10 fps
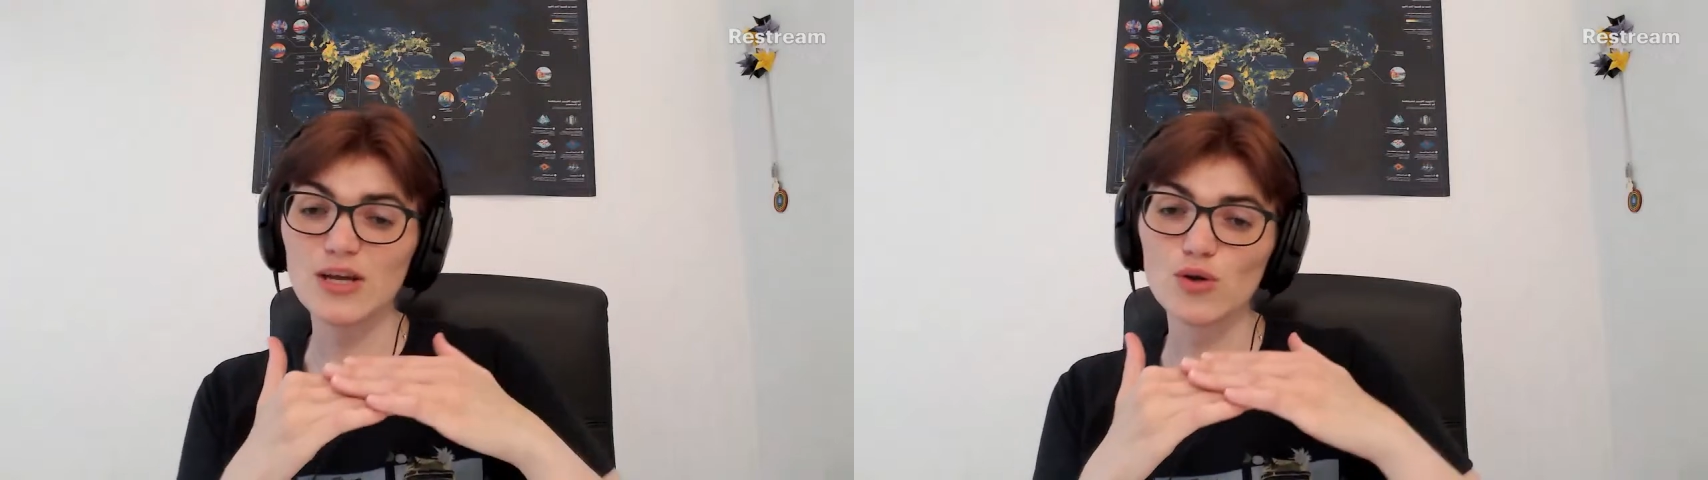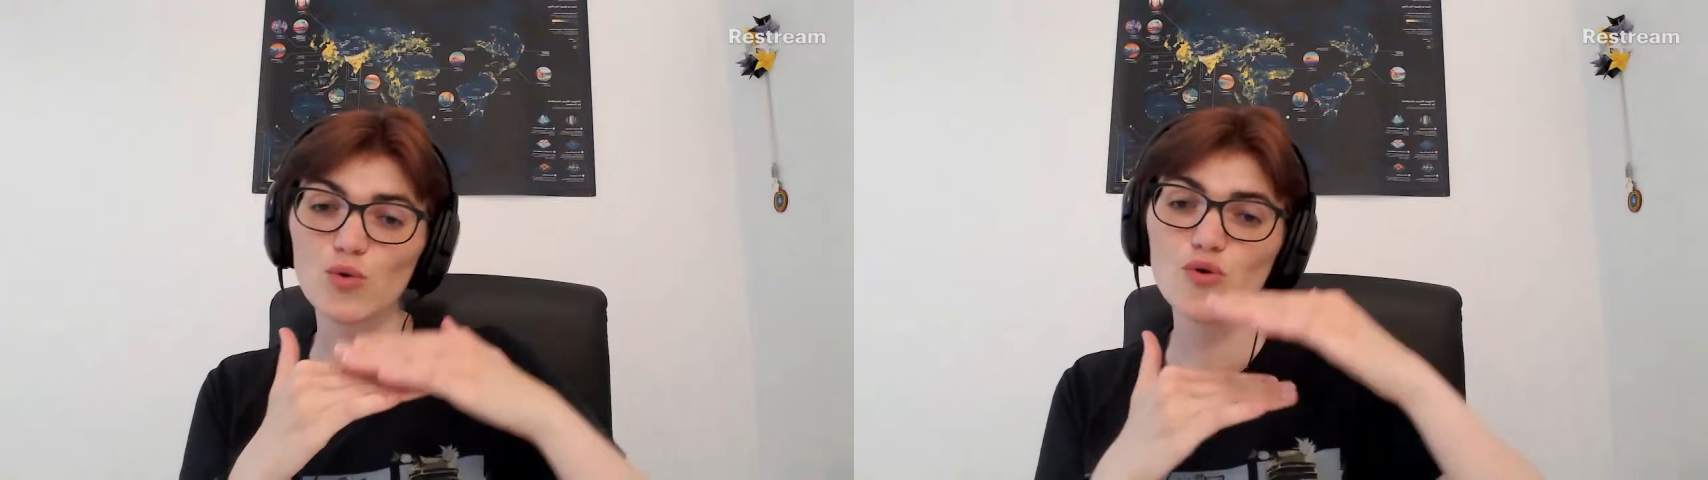
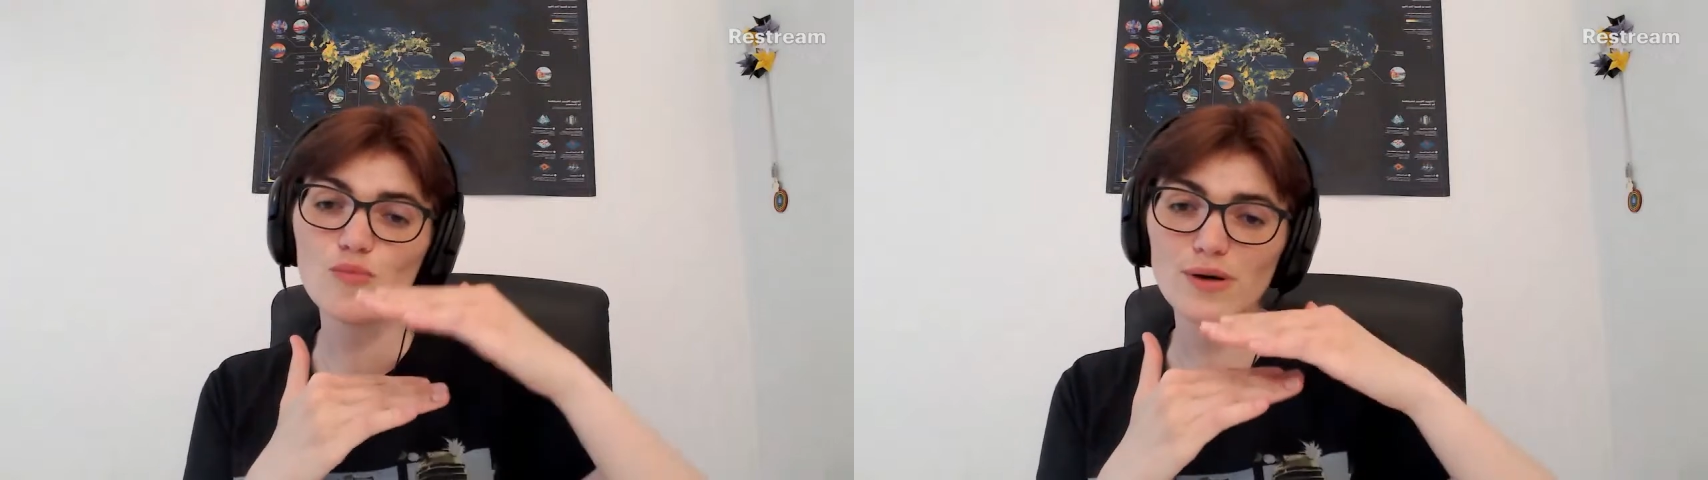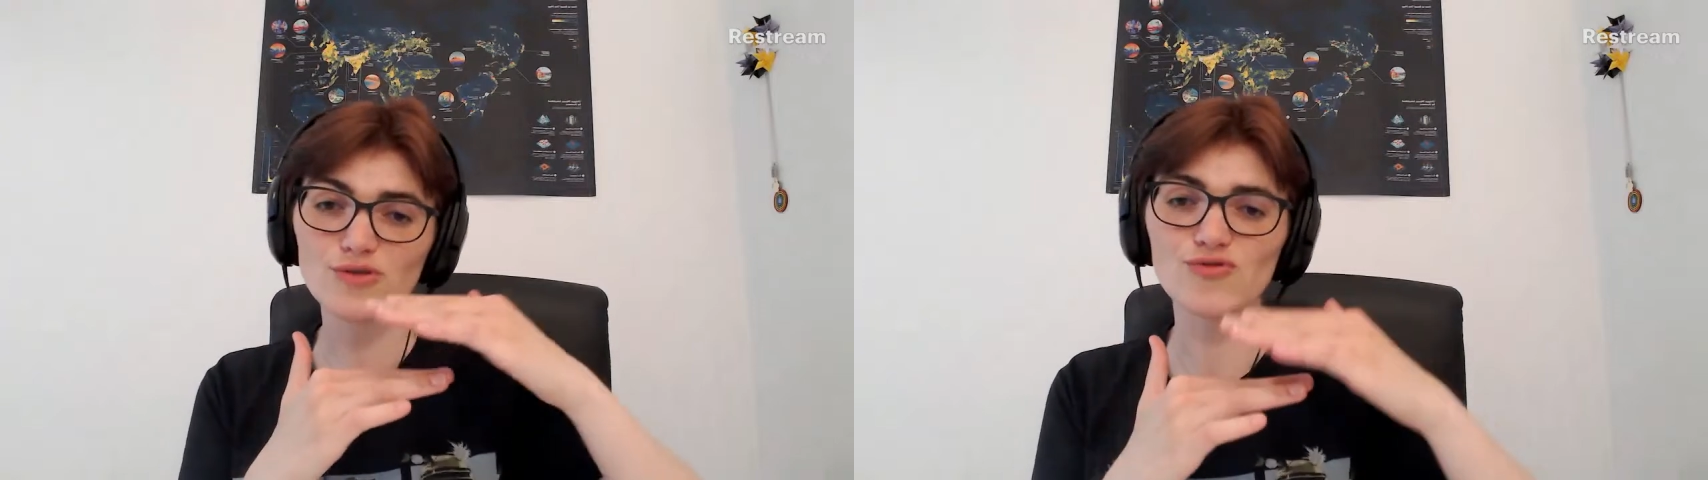can
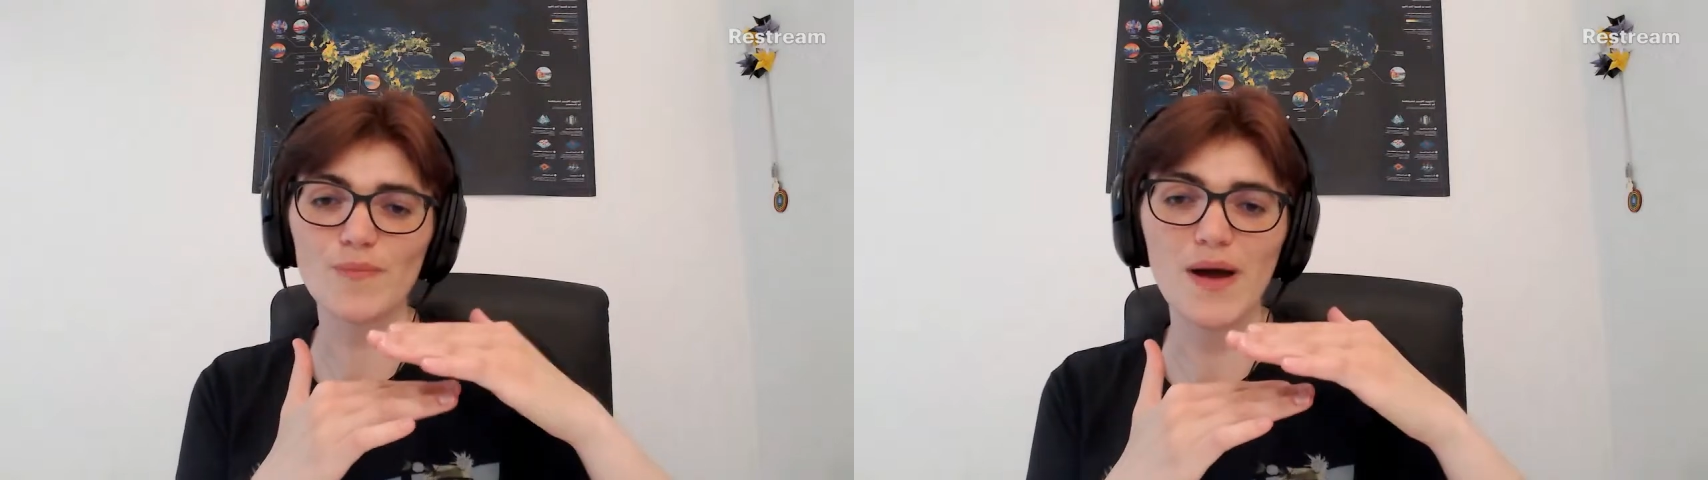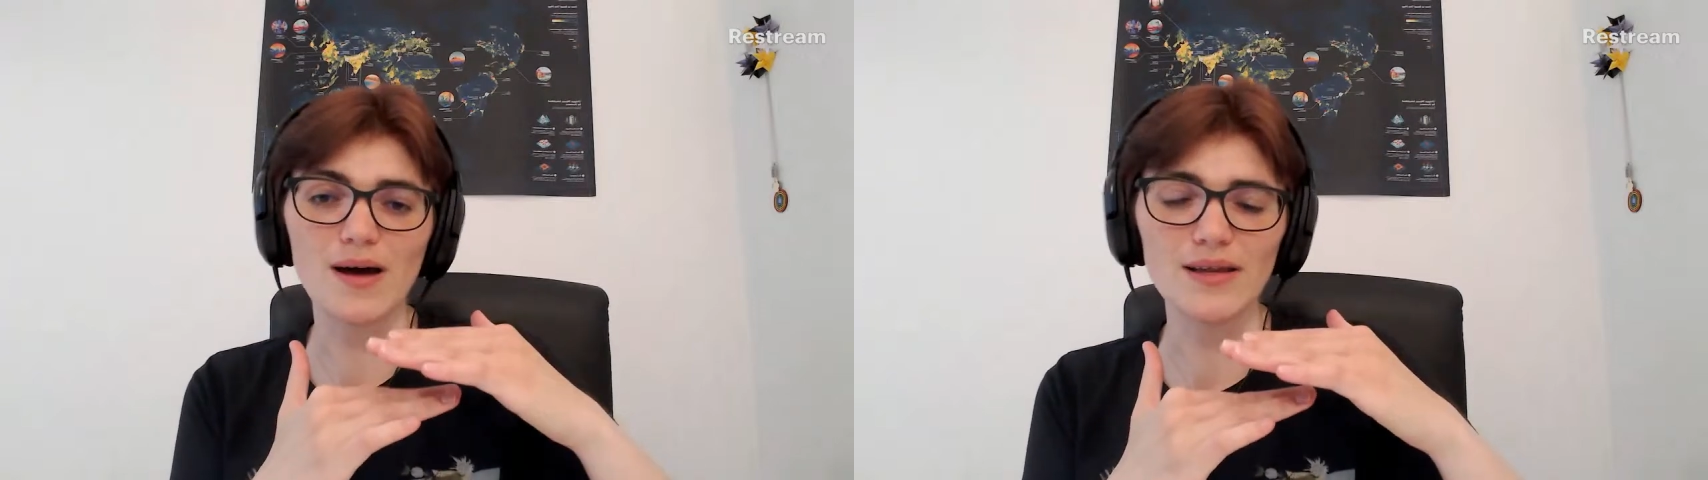almost
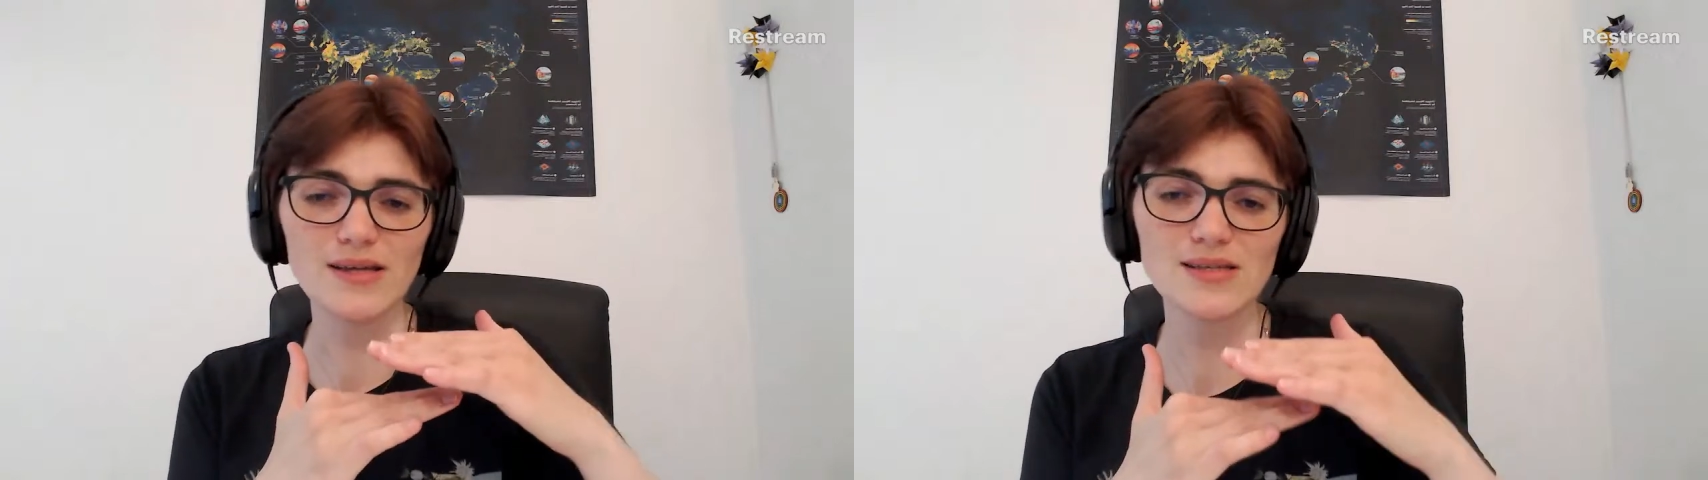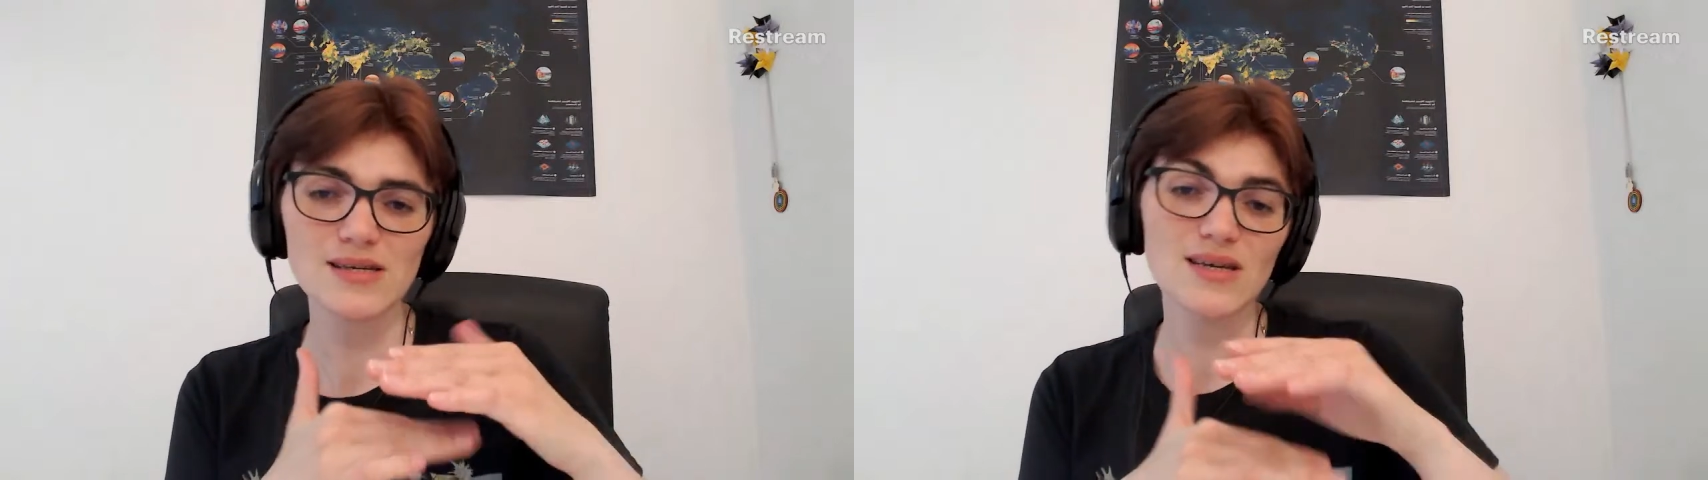repel it,